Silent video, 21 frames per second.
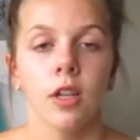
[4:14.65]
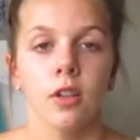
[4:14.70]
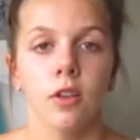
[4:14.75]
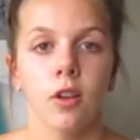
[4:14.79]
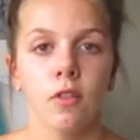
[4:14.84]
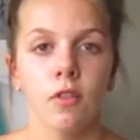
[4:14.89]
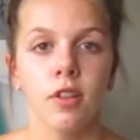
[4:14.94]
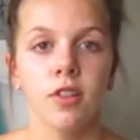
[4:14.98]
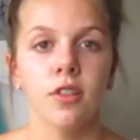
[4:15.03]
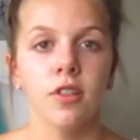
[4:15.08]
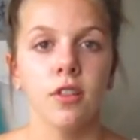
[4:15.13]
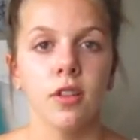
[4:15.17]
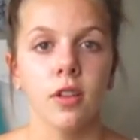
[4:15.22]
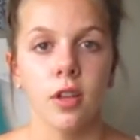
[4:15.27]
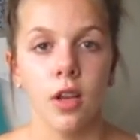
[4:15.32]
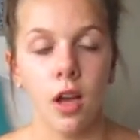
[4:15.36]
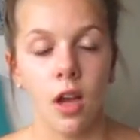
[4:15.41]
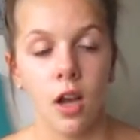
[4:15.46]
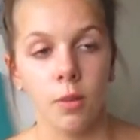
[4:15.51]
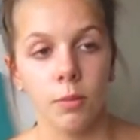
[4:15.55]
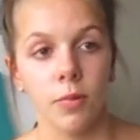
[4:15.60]
If
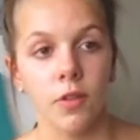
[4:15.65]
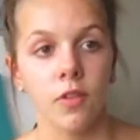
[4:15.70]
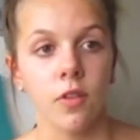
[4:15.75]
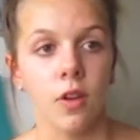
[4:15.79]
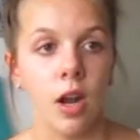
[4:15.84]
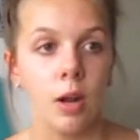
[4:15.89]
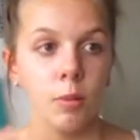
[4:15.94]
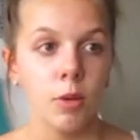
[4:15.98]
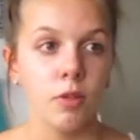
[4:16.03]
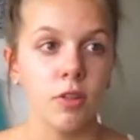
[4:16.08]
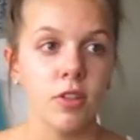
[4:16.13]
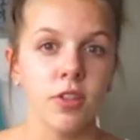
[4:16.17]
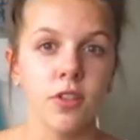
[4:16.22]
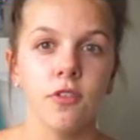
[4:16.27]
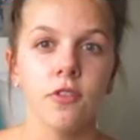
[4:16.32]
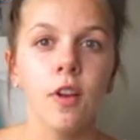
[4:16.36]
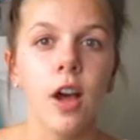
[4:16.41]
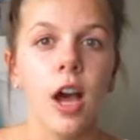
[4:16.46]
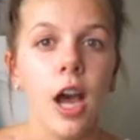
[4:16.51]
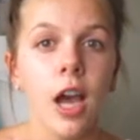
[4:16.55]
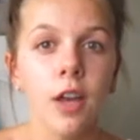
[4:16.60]
I'm a RISA
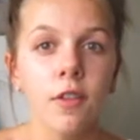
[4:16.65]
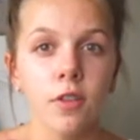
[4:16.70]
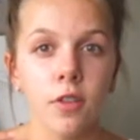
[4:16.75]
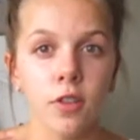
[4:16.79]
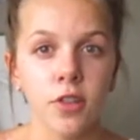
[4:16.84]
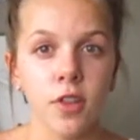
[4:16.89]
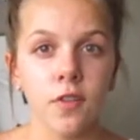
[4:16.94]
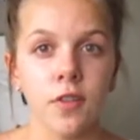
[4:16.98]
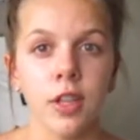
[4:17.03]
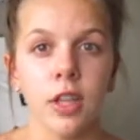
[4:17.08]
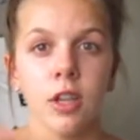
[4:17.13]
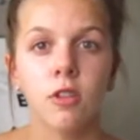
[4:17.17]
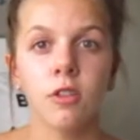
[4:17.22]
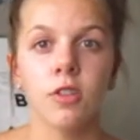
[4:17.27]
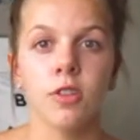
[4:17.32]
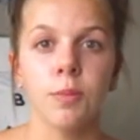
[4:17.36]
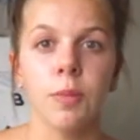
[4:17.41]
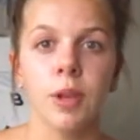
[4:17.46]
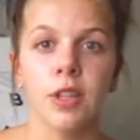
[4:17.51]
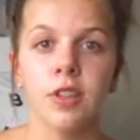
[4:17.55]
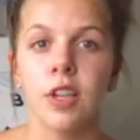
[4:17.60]
5 or something,
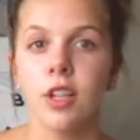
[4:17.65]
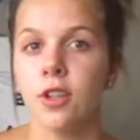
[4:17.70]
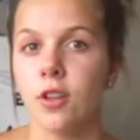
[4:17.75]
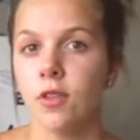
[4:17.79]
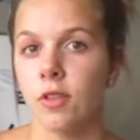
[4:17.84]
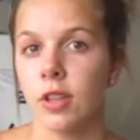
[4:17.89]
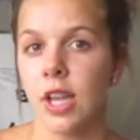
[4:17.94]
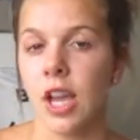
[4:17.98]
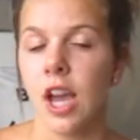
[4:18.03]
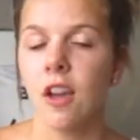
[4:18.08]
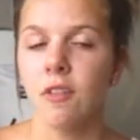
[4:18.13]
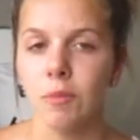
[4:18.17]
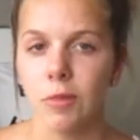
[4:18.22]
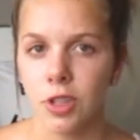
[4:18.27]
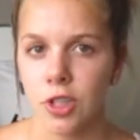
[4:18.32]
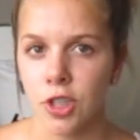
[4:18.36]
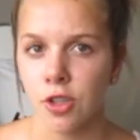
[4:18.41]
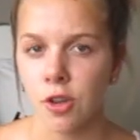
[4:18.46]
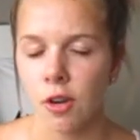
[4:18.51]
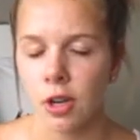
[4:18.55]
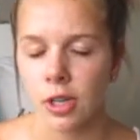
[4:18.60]
it means I don't really have
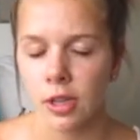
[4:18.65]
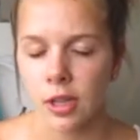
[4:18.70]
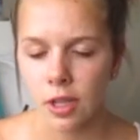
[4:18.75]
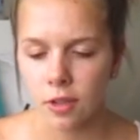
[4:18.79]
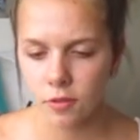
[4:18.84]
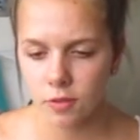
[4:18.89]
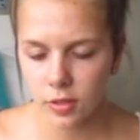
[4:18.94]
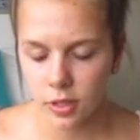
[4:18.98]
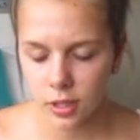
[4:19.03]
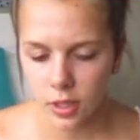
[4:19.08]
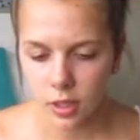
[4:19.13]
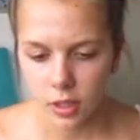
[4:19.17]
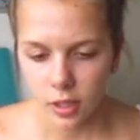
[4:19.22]
much growing left.